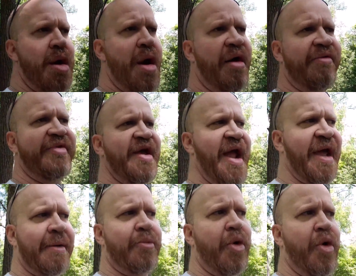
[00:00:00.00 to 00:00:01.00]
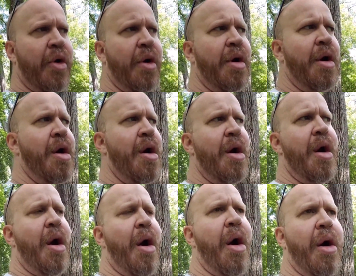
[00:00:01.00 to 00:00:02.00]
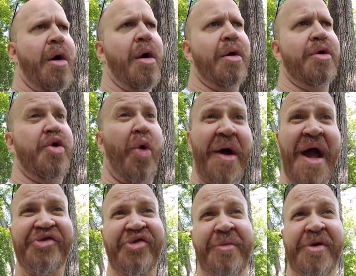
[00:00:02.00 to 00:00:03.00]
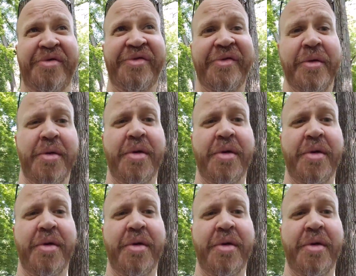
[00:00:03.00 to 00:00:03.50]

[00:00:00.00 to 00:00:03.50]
of the animal are your attributes.